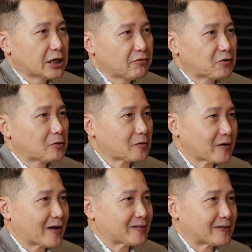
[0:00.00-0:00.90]
If you look
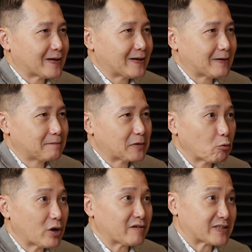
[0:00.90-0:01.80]
at the
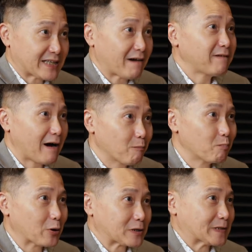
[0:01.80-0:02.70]
world of self-help
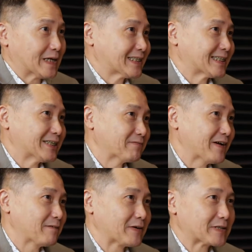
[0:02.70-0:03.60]
books, right? We
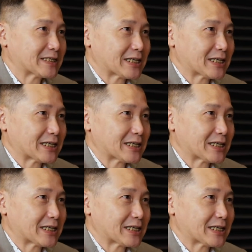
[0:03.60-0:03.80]
have all these